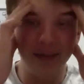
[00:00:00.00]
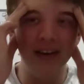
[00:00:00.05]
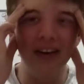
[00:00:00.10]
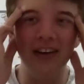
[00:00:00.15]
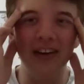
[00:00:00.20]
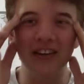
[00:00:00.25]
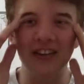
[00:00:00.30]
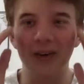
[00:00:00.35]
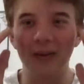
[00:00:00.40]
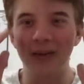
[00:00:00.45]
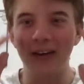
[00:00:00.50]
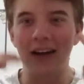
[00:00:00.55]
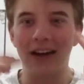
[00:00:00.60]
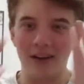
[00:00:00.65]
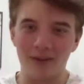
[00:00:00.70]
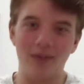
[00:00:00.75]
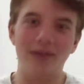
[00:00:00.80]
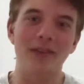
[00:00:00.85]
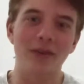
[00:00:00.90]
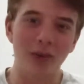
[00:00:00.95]
I've been learning German now.
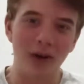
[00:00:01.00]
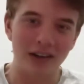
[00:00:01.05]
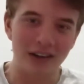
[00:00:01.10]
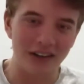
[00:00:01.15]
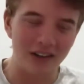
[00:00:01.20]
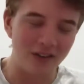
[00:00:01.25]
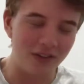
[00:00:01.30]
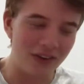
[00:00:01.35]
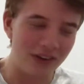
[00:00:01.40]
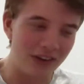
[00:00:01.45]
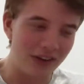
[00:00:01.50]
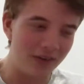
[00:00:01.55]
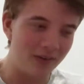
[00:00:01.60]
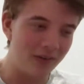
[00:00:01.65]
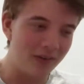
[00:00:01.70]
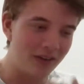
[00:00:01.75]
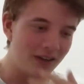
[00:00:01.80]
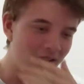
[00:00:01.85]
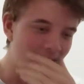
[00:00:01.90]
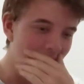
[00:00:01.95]
That's basically why I did this video.
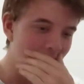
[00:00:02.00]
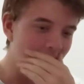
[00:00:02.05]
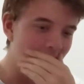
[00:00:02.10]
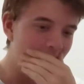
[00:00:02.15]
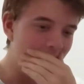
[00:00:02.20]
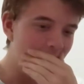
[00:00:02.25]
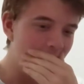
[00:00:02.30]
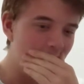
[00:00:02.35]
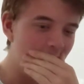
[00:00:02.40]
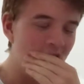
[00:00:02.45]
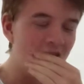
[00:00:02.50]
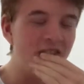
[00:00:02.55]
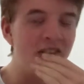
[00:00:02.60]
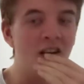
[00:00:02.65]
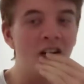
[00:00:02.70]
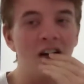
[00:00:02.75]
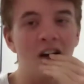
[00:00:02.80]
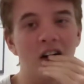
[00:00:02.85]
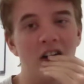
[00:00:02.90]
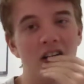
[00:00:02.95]
And it's
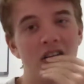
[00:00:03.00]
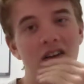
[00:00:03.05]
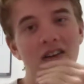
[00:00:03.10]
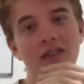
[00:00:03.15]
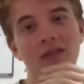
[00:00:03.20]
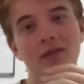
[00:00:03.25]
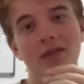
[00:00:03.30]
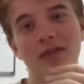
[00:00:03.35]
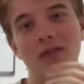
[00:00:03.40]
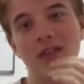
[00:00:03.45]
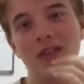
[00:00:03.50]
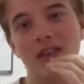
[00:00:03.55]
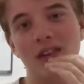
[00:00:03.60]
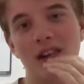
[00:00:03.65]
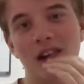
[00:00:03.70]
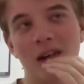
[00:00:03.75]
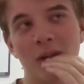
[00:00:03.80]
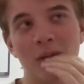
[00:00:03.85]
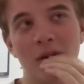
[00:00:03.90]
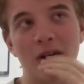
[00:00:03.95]
hard.
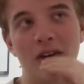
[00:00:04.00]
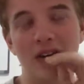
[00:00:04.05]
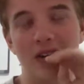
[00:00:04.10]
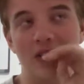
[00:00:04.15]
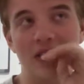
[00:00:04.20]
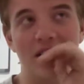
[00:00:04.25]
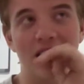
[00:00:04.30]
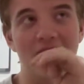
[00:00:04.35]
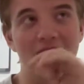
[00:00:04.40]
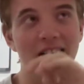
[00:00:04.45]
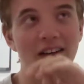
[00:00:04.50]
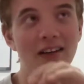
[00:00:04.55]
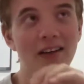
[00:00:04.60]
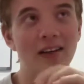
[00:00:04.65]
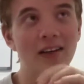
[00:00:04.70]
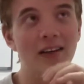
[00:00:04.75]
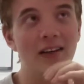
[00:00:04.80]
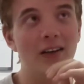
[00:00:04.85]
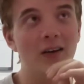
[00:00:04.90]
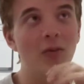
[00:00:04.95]
I've been doing it for like,
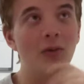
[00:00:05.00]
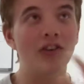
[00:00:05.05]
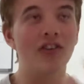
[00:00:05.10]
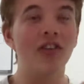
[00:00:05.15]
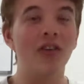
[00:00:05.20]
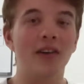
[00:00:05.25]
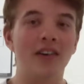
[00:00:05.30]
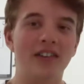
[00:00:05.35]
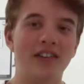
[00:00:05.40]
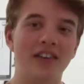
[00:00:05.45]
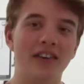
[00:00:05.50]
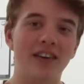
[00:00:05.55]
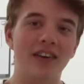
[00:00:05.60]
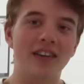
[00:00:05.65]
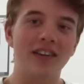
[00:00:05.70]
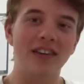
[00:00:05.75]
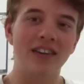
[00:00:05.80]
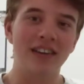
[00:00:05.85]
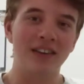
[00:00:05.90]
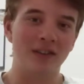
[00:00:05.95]
but I
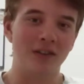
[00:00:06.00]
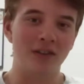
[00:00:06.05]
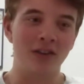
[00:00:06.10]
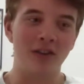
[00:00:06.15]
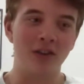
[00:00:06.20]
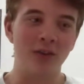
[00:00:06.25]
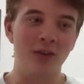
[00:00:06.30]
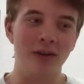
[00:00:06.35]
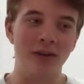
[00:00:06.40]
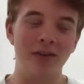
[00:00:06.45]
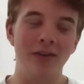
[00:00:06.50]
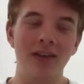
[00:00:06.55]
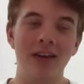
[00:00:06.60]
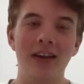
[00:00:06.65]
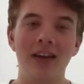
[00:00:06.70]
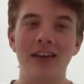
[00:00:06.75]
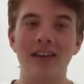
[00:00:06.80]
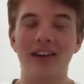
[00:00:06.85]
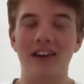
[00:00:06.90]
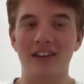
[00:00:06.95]
started in October,
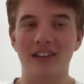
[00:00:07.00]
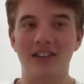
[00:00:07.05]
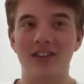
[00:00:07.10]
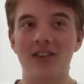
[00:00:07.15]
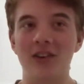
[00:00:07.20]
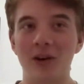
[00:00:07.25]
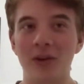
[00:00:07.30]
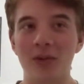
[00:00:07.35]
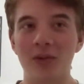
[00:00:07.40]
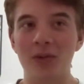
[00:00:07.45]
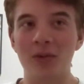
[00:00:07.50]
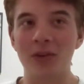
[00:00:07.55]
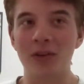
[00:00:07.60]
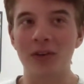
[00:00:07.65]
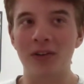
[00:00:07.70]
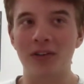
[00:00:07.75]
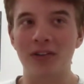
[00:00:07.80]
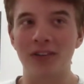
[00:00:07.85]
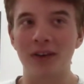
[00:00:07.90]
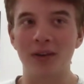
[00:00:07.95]
then I stopped
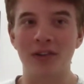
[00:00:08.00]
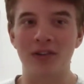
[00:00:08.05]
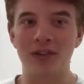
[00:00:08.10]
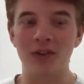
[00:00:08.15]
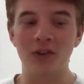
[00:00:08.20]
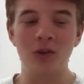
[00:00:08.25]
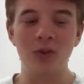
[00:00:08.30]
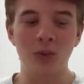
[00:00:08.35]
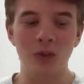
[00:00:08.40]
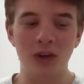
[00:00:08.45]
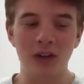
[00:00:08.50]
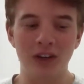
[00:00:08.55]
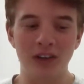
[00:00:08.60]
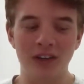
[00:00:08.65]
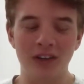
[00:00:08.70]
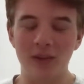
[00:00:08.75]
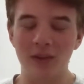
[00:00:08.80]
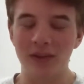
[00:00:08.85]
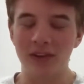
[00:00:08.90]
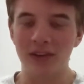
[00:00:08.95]
because there was two
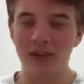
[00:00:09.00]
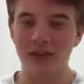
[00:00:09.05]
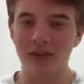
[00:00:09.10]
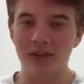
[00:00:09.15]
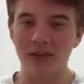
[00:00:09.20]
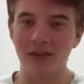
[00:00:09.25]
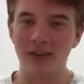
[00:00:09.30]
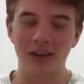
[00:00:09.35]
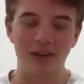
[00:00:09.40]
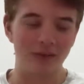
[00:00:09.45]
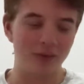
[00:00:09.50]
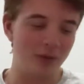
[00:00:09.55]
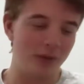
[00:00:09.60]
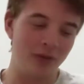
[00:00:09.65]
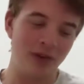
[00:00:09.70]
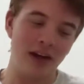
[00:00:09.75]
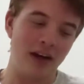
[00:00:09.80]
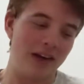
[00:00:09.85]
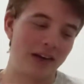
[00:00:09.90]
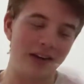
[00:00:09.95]
words that were different, and I
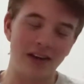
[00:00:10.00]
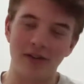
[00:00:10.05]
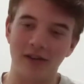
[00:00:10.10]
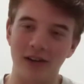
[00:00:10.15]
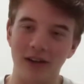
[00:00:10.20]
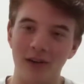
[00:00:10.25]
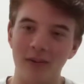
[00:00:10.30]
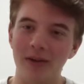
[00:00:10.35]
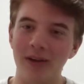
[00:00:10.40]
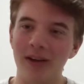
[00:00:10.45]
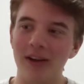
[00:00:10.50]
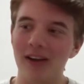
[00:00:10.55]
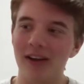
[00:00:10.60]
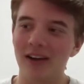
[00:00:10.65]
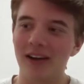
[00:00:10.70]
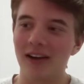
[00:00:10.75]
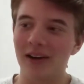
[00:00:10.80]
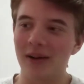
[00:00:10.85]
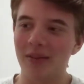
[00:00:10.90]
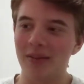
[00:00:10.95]
thought, nah, I've given up.
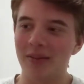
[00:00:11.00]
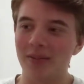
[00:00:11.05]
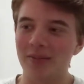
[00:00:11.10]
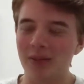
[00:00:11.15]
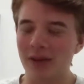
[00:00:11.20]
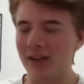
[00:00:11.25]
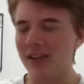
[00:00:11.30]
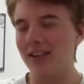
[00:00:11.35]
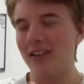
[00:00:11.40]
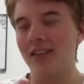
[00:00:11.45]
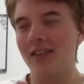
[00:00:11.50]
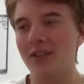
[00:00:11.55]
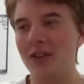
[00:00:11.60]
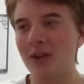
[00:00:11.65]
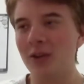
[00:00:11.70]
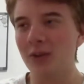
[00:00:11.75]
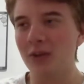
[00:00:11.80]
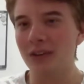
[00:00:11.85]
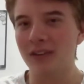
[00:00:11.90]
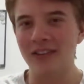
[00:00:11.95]
I get
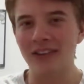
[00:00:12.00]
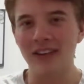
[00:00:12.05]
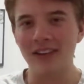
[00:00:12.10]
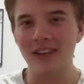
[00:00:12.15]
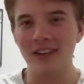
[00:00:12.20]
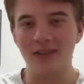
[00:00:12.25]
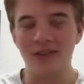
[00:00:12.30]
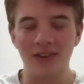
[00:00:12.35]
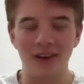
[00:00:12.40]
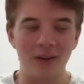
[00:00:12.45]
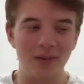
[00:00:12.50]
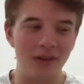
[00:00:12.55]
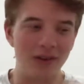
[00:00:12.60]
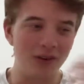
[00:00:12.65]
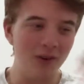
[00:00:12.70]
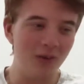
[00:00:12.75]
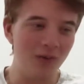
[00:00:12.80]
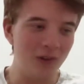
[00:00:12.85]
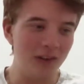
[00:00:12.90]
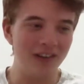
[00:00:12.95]
two words that are different. I mean,
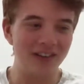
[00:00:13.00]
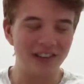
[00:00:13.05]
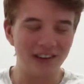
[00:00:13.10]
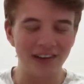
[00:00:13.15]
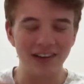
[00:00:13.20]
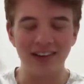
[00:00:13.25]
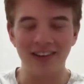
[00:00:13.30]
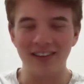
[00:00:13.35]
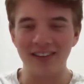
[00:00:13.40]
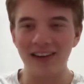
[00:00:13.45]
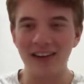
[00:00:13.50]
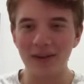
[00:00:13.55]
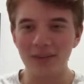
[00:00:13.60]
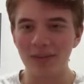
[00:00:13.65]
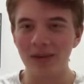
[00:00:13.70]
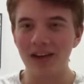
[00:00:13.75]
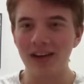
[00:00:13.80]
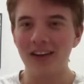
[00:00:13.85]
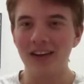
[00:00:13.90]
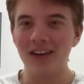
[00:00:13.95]
two words that are the
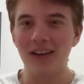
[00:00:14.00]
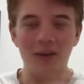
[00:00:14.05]
same.